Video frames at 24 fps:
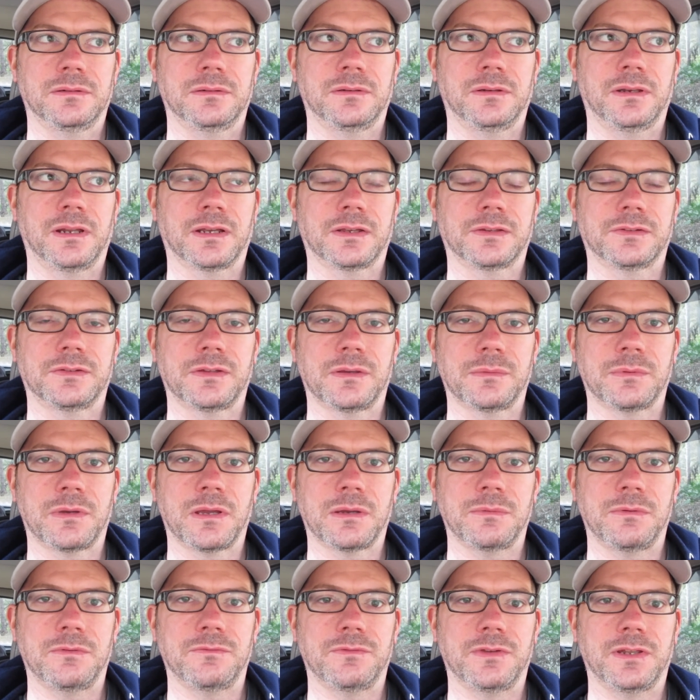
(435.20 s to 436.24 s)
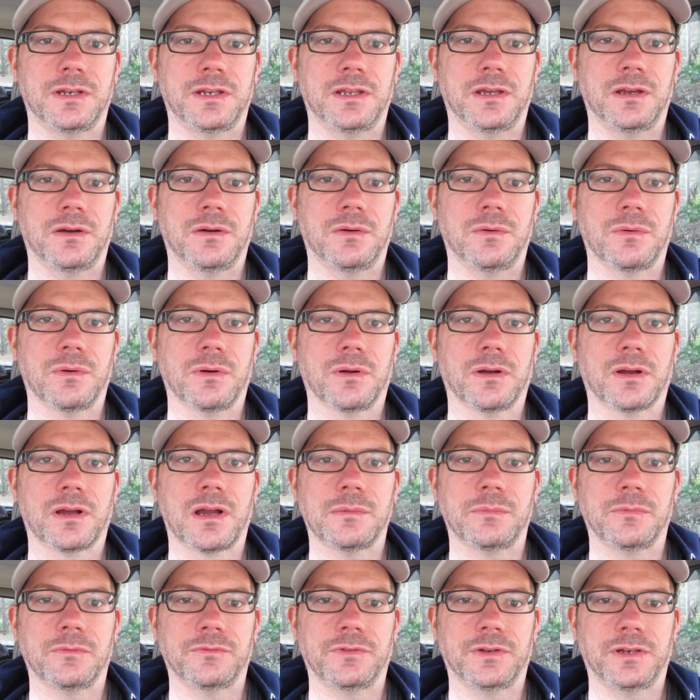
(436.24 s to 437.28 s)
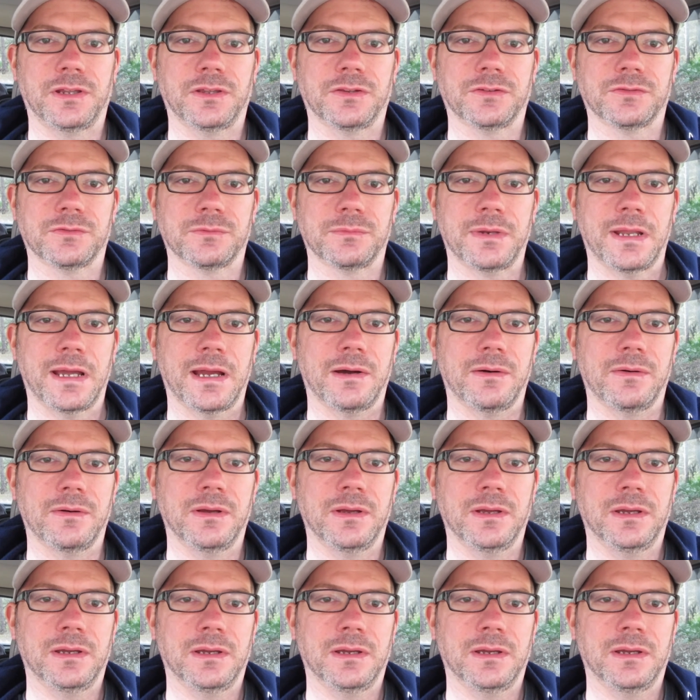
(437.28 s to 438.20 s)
next upcoming video or a couple videos from now,